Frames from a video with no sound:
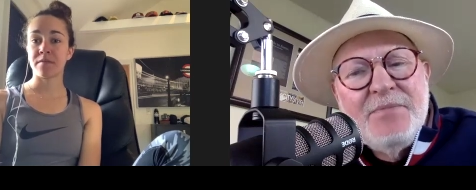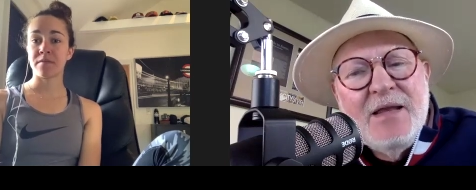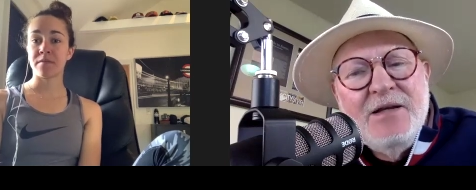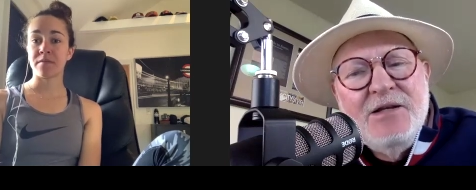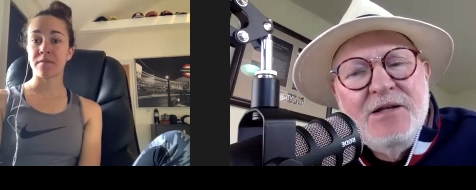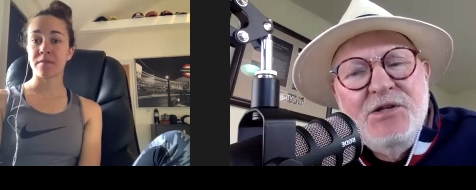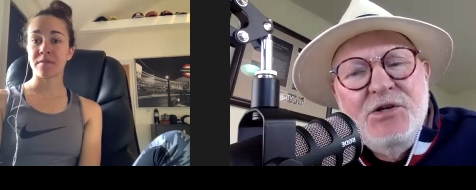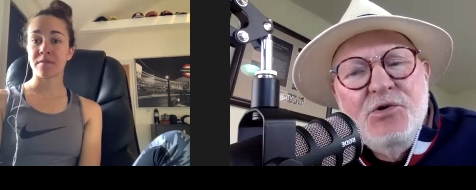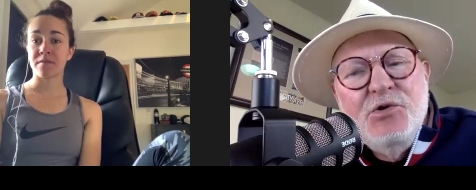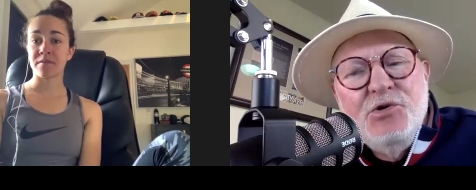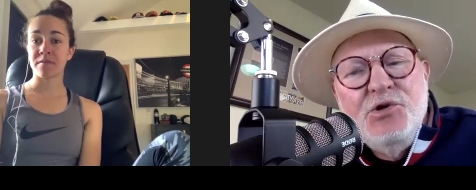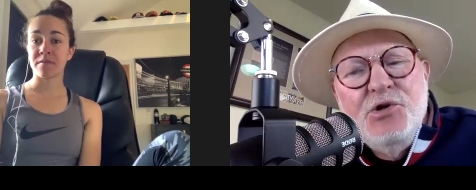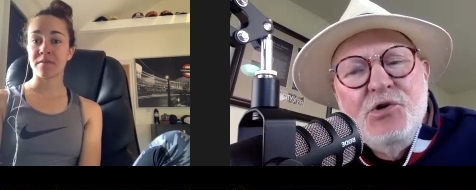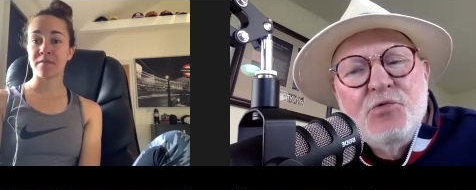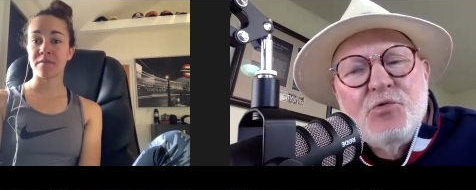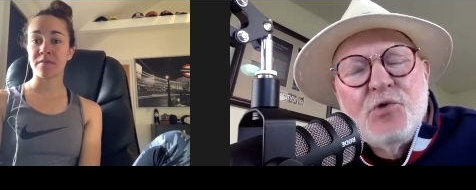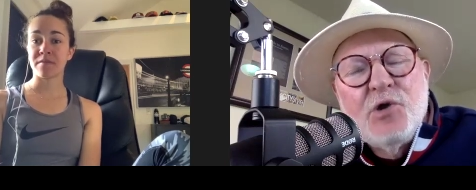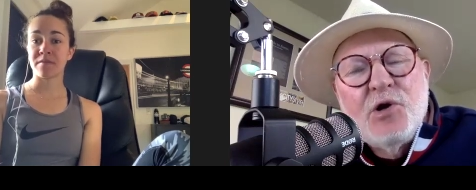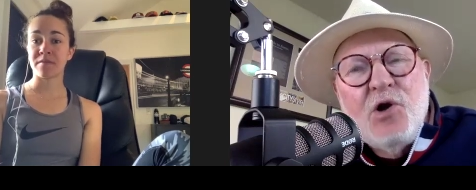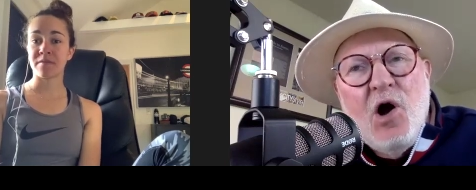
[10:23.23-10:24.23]
Speaker 1: do you do you
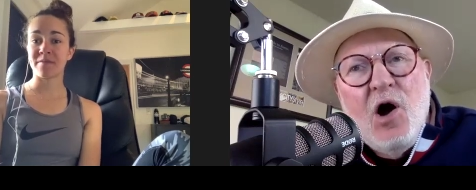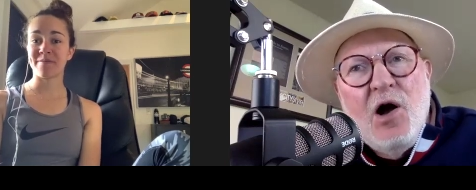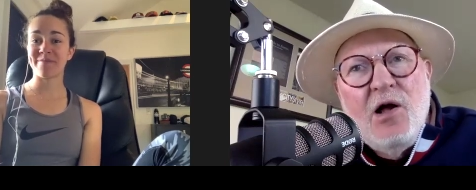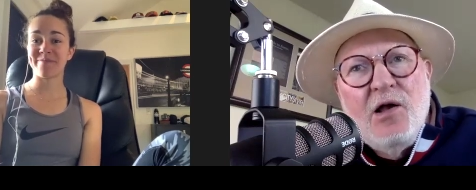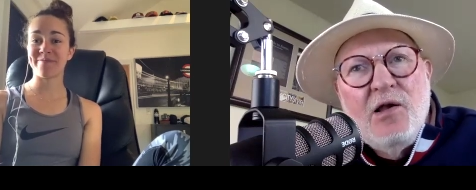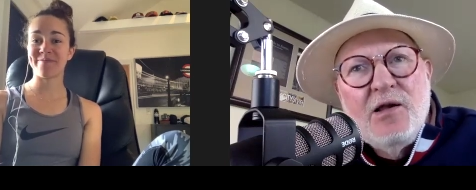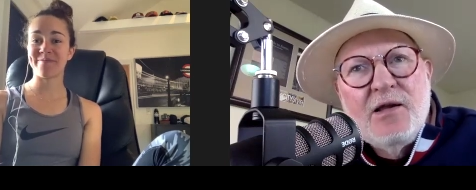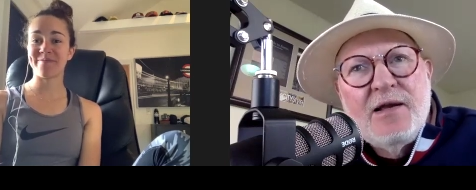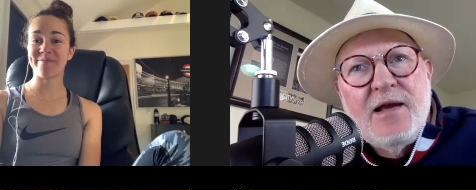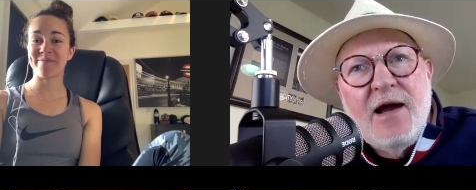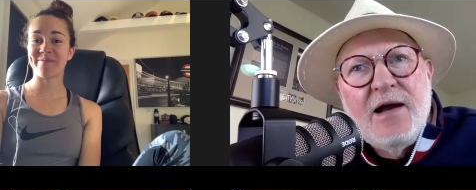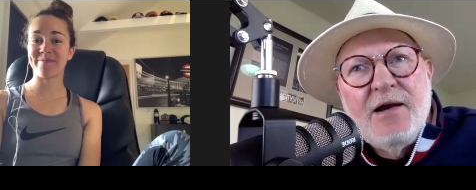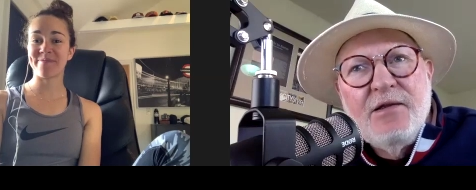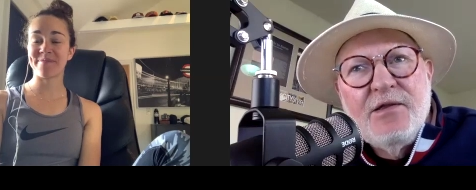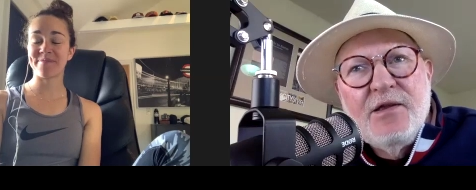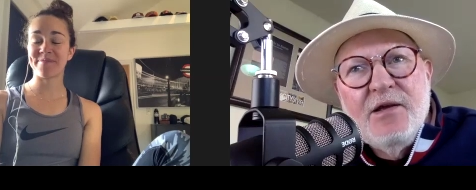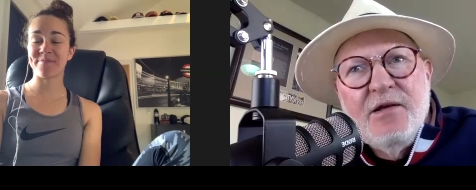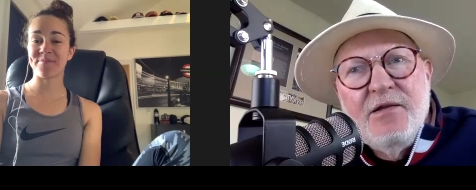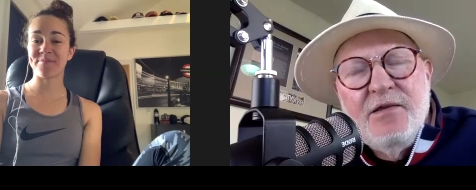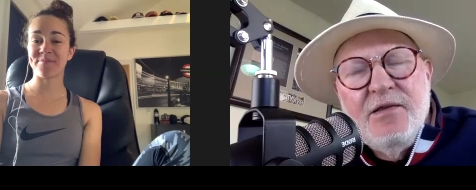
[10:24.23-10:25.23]
recall kind of
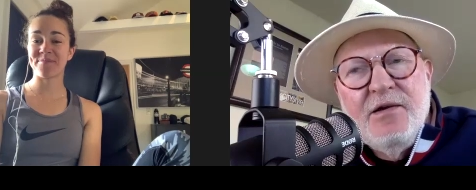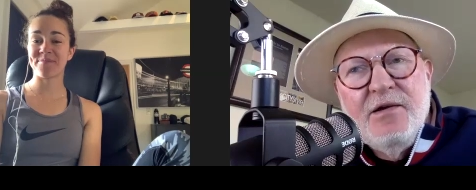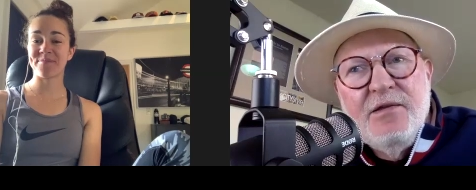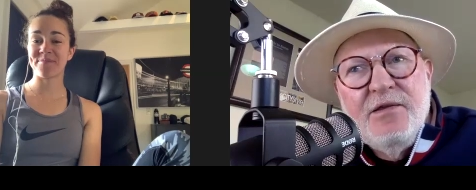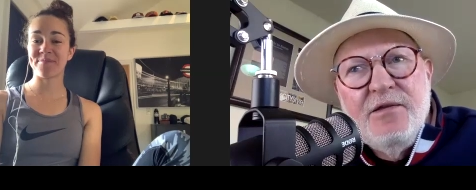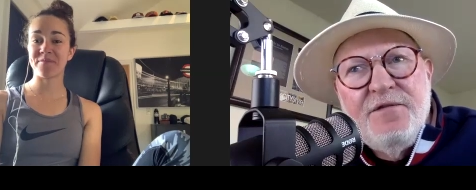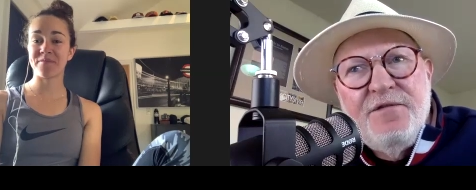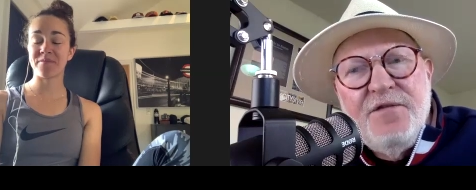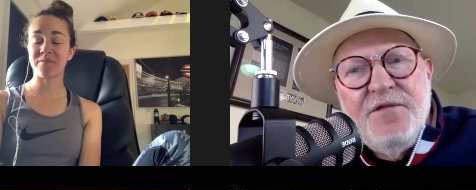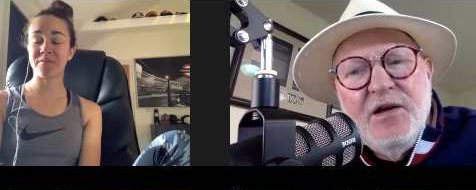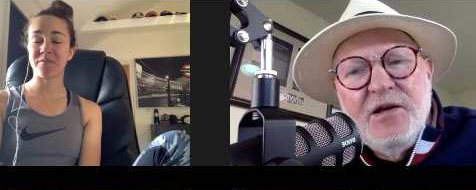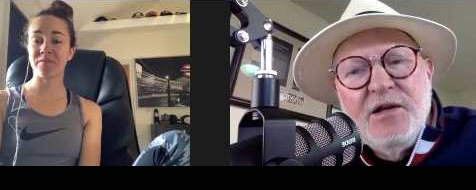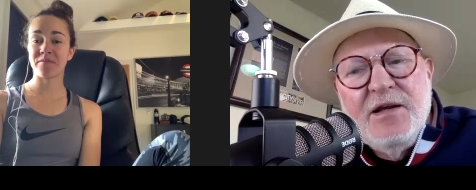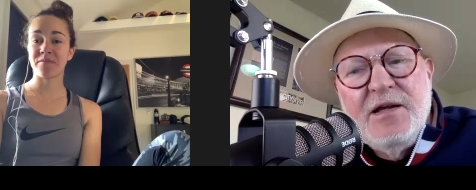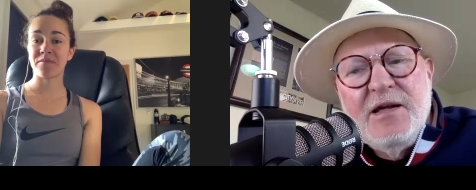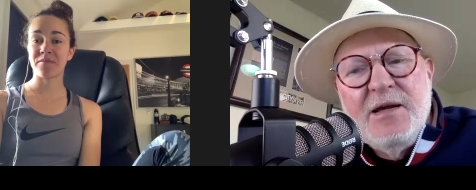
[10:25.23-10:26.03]
the, the, the feeling?